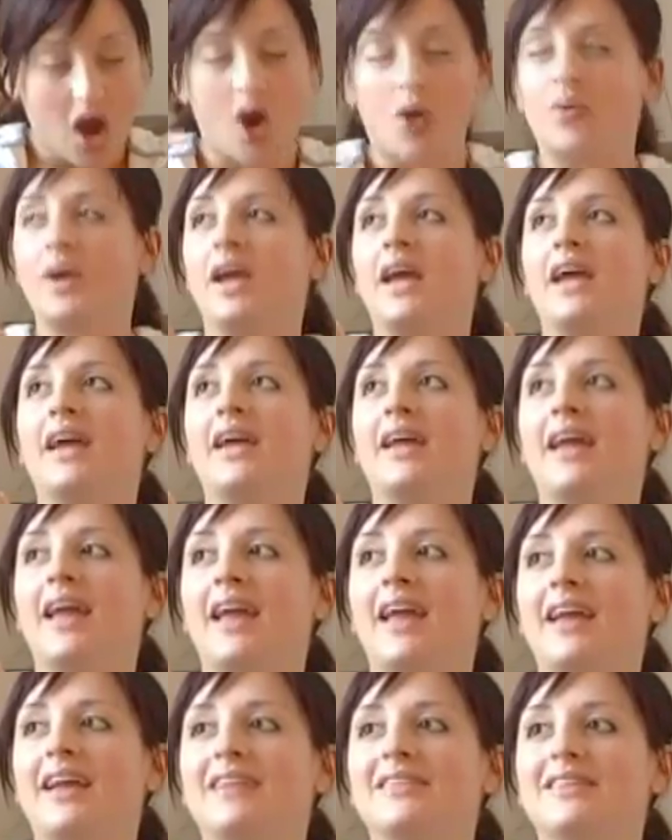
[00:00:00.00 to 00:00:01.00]
Okay,
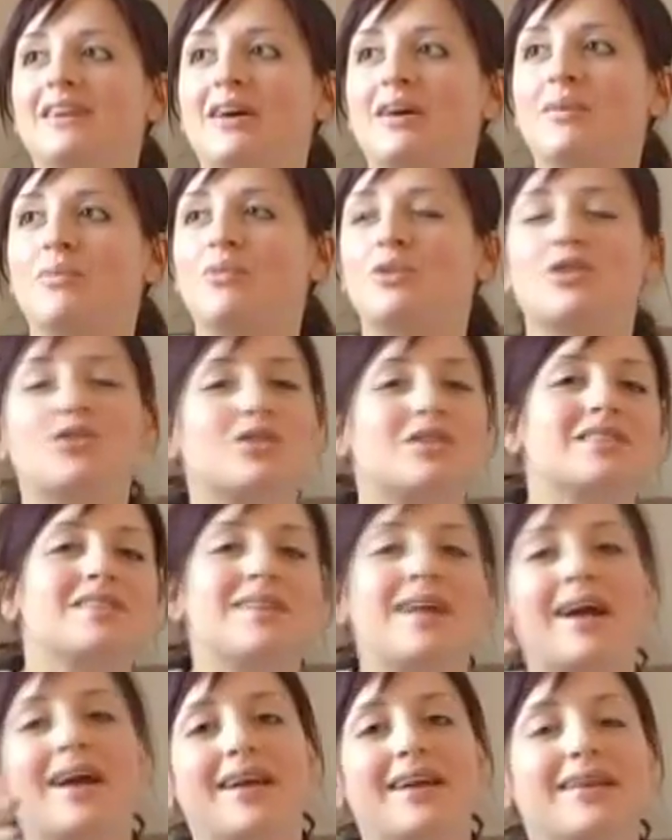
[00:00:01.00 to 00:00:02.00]
and when Chris
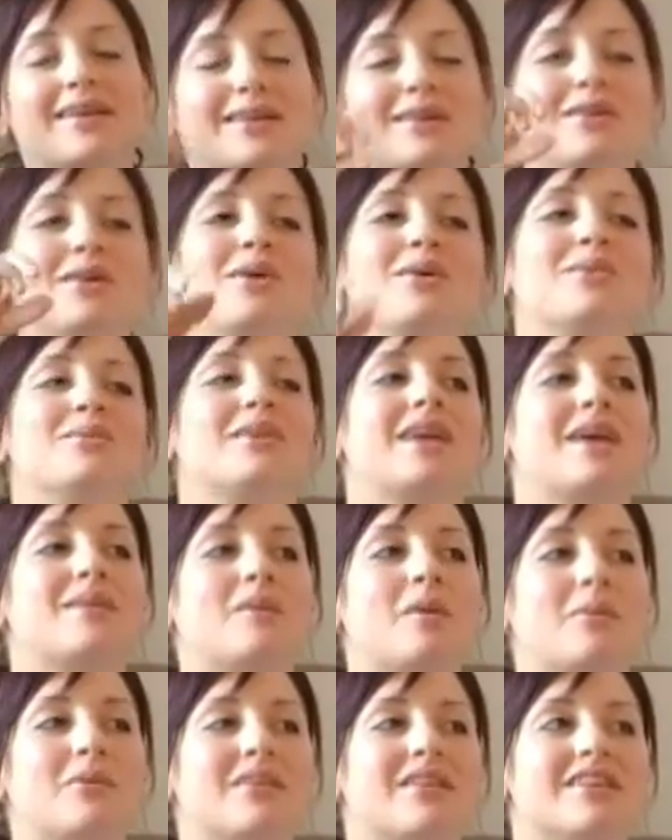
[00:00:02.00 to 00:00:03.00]
and I,
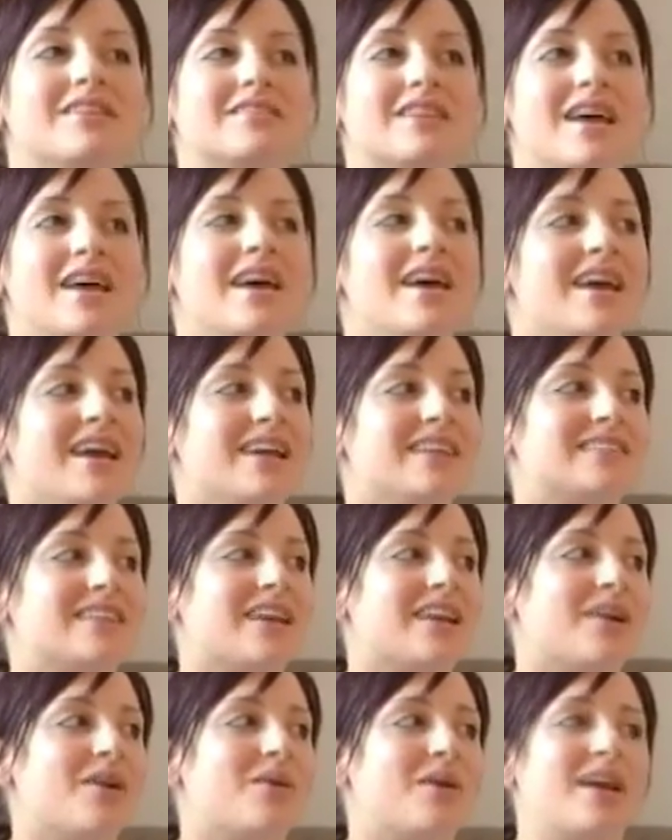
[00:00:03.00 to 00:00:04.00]
came up with this, it's
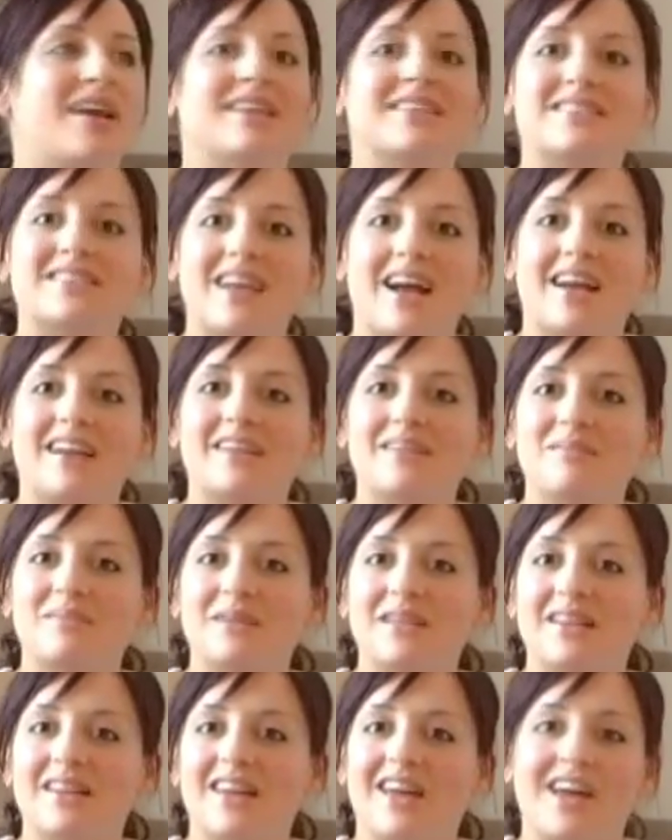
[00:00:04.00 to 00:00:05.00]
like, okay, it's not going to
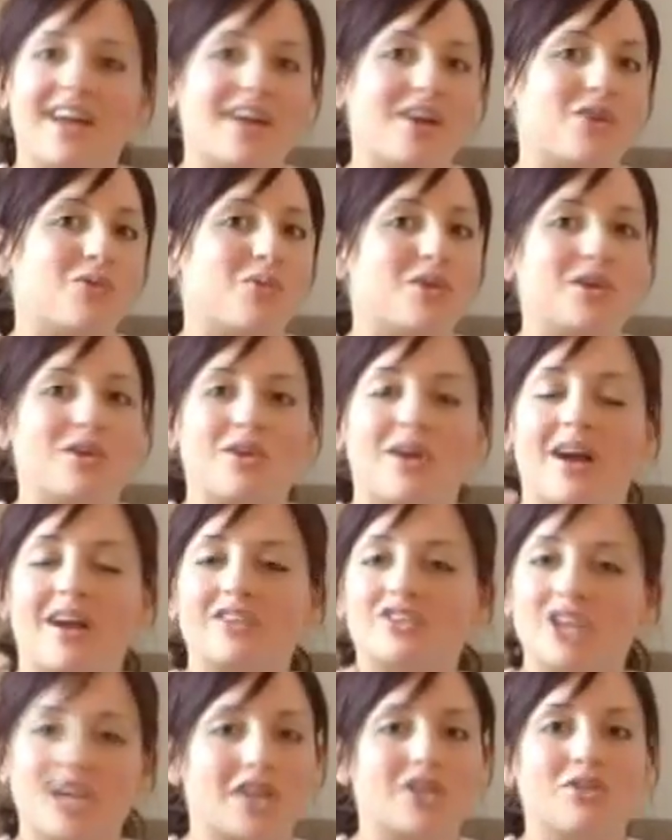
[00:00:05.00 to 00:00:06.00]
be like when you're
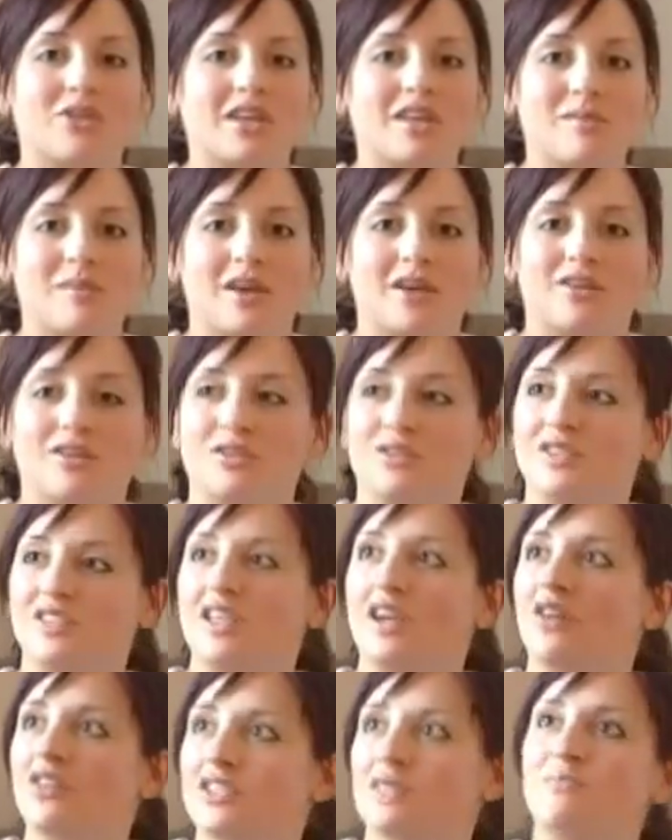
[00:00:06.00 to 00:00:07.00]
checking your email and you
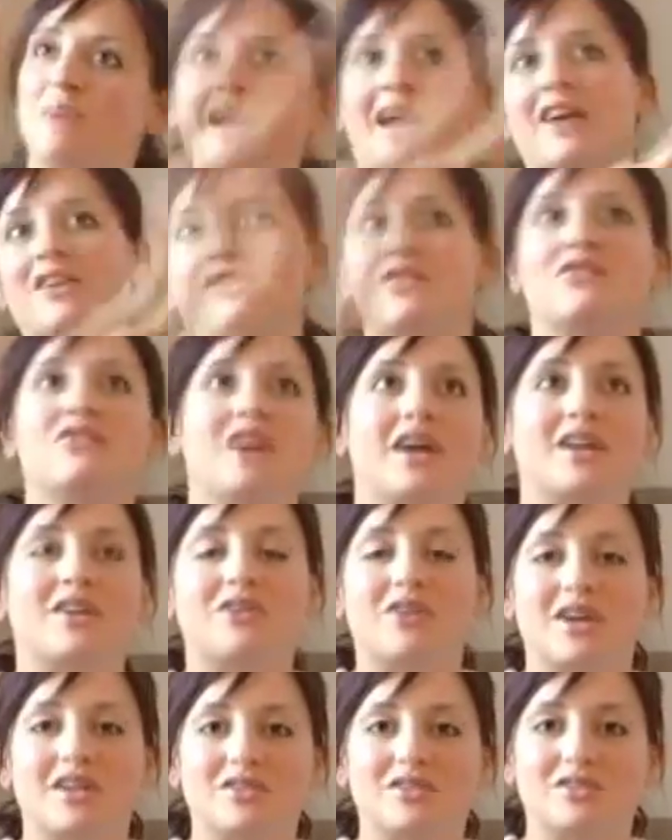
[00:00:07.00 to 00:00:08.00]
see all these banners flying
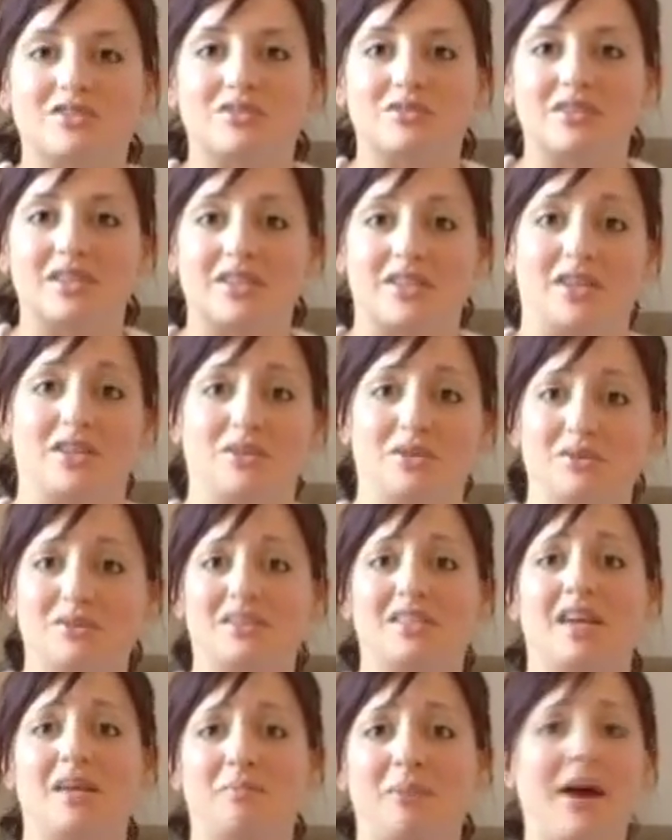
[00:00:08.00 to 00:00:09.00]
across your screen, like
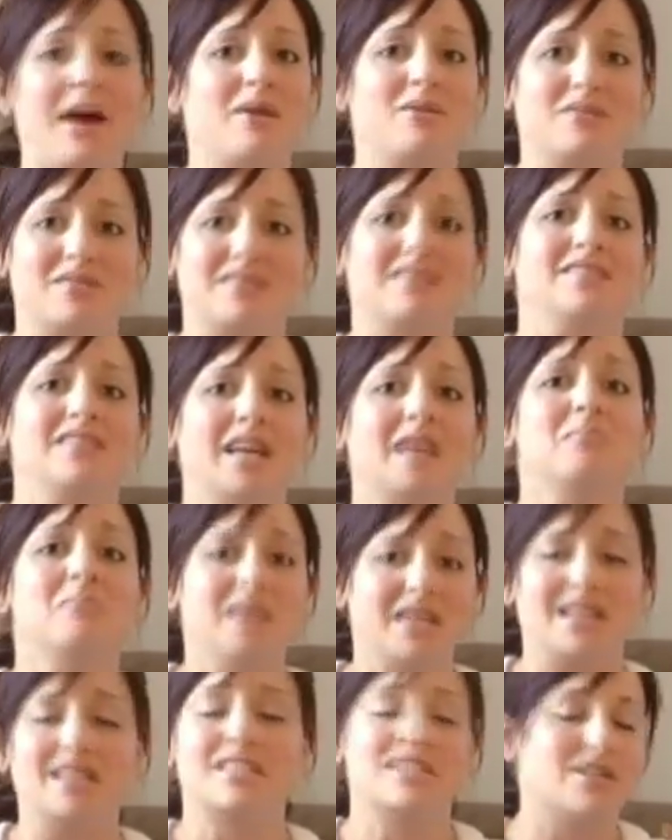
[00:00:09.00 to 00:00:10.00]
lose 10 pounds in 10
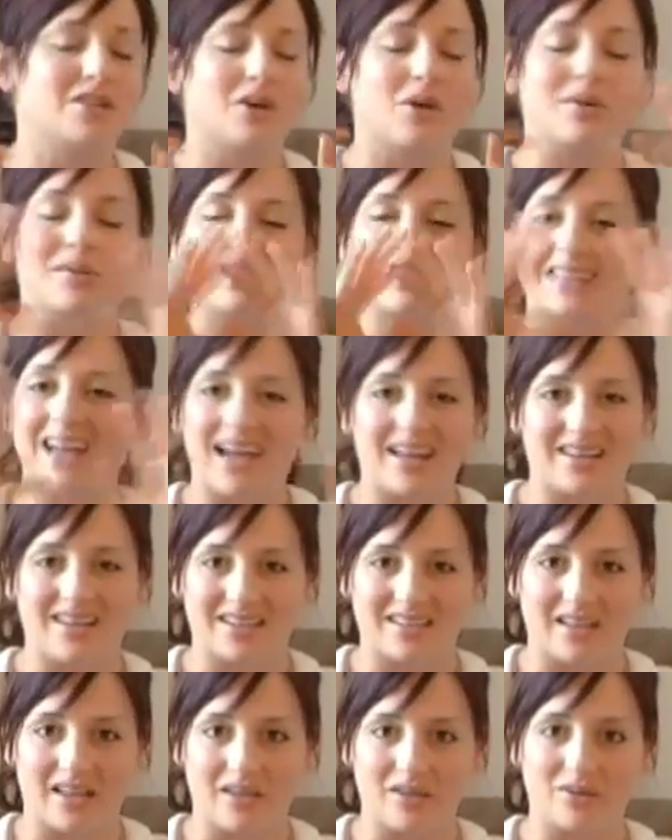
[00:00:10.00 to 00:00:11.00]
minutes. It's not
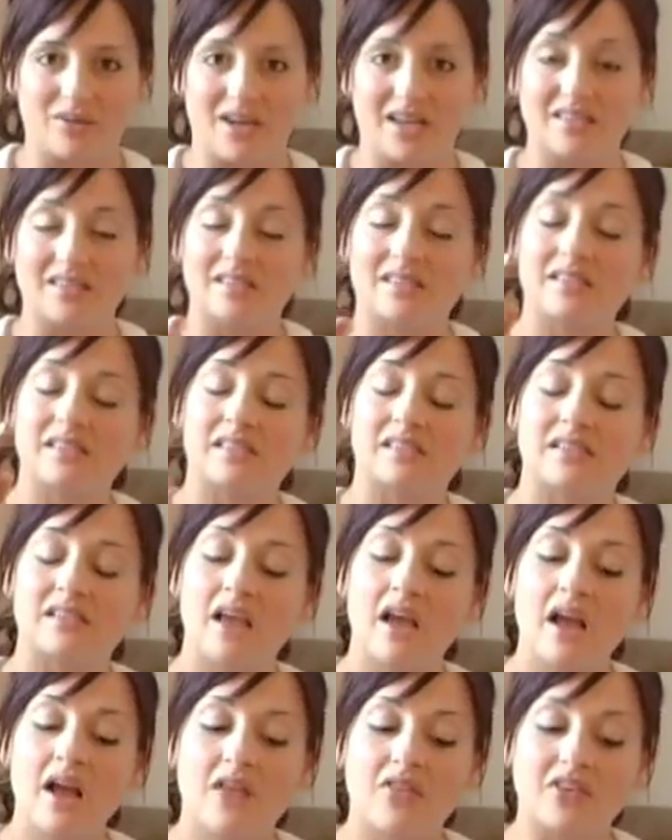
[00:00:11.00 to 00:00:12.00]
like that, you guys. This
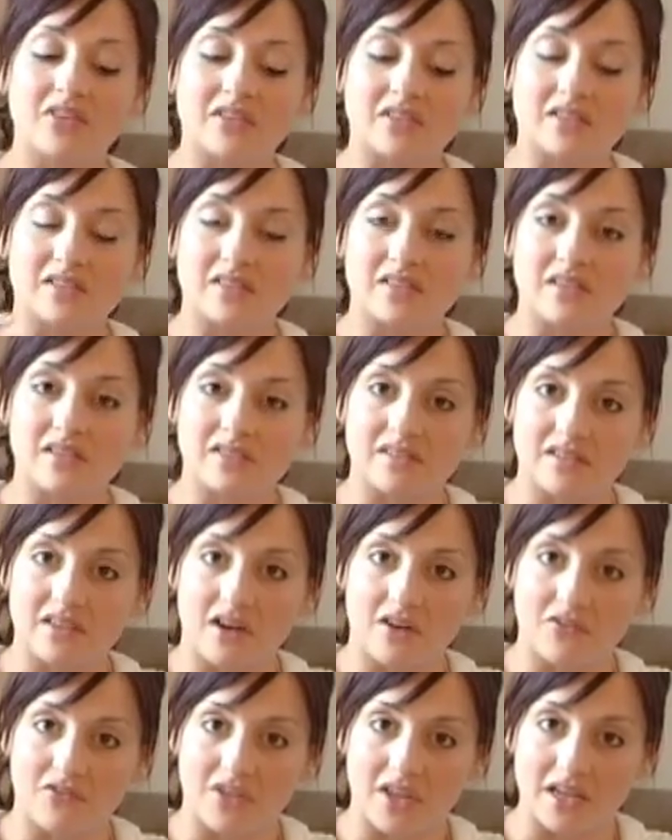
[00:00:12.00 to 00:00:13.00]
is
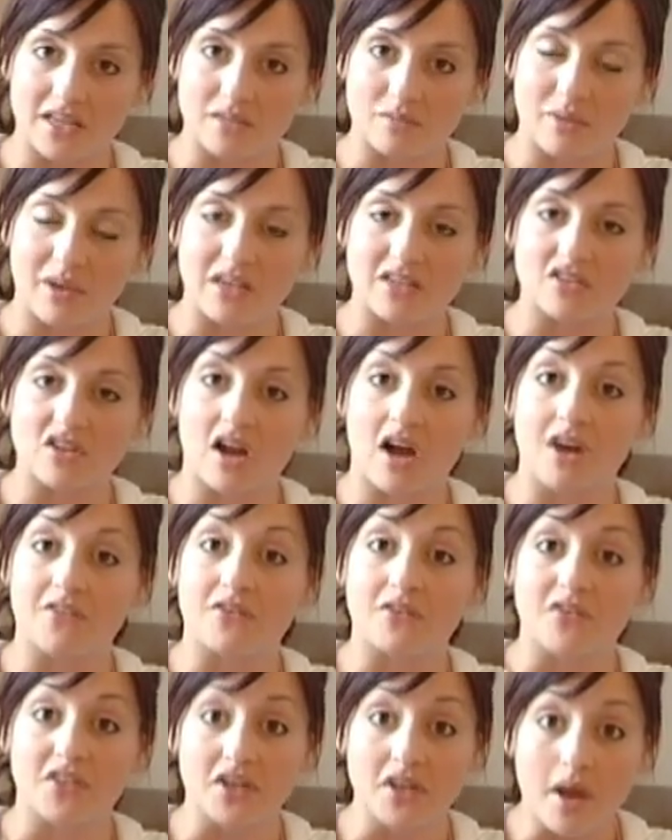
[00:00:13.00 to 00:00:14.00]
stuff that is based
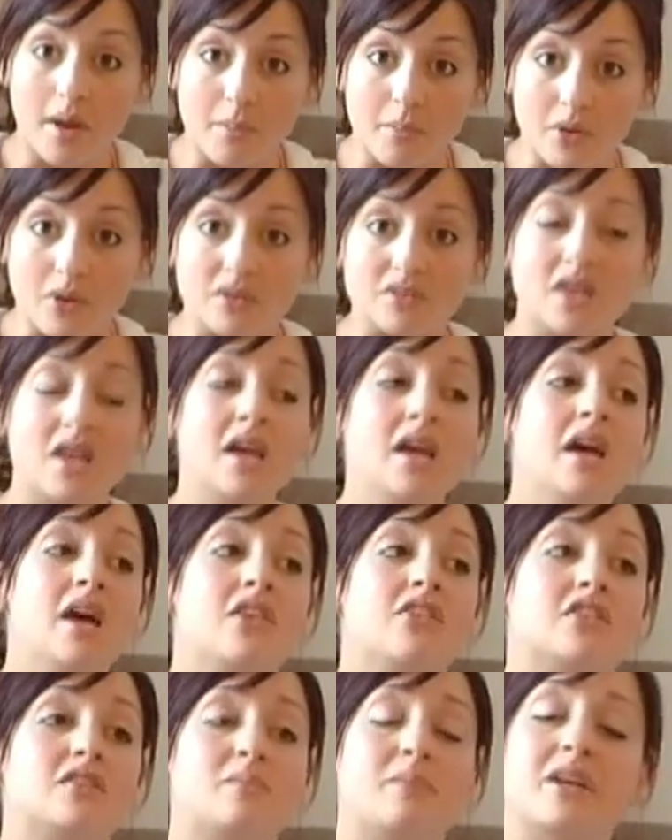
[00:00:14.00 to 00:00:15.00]
off of the numbers.
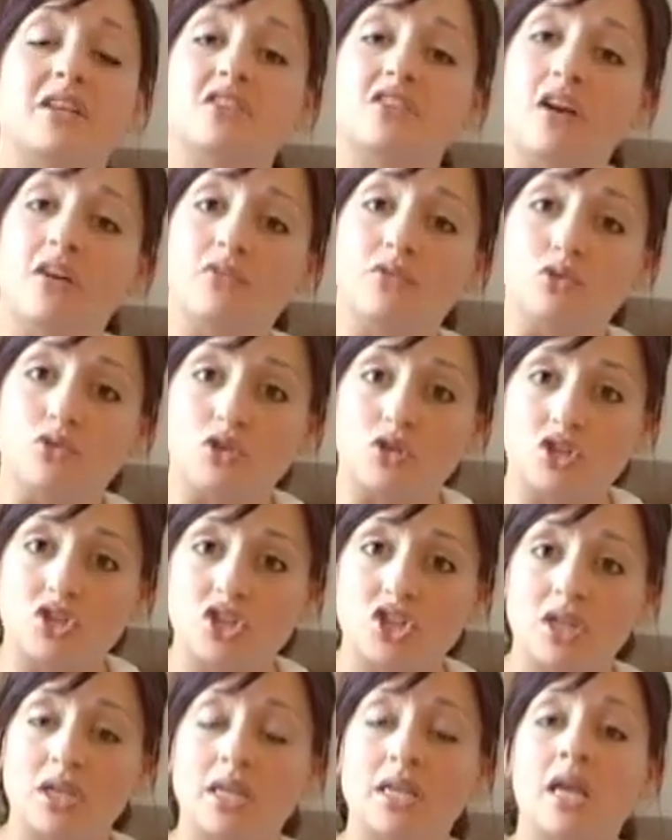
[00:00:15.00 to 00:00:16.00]
This is based off
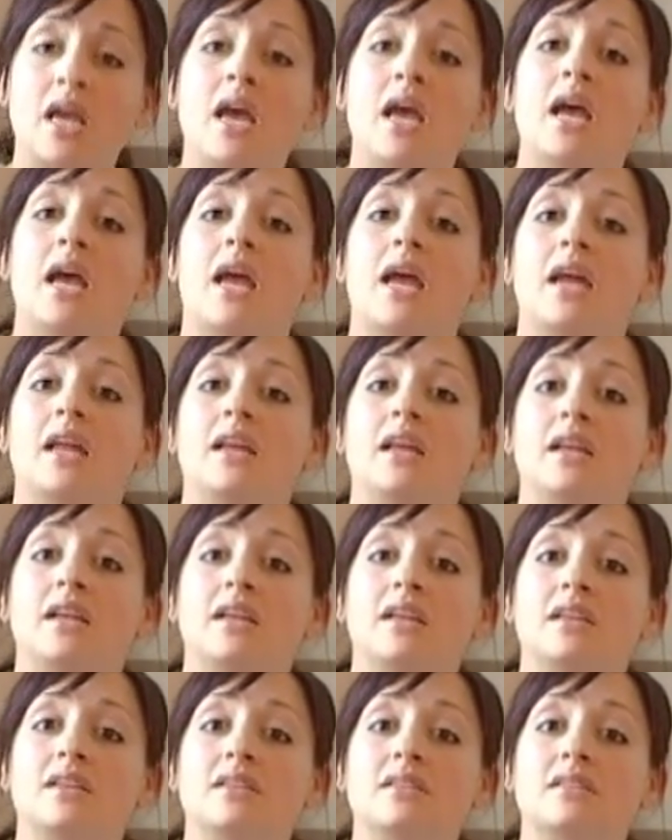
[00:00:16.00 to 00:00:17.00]
nutrition, and it
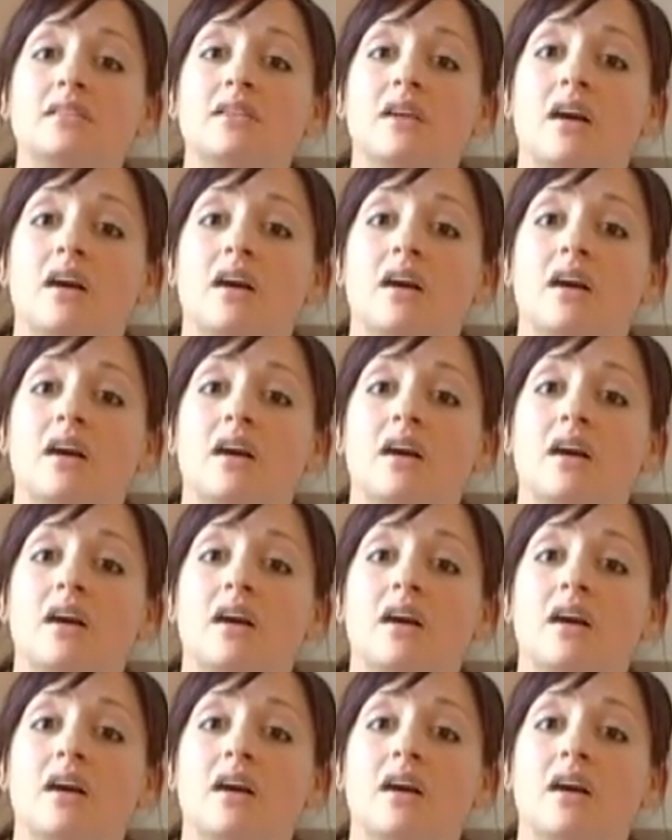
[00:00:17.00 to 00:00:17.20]
is,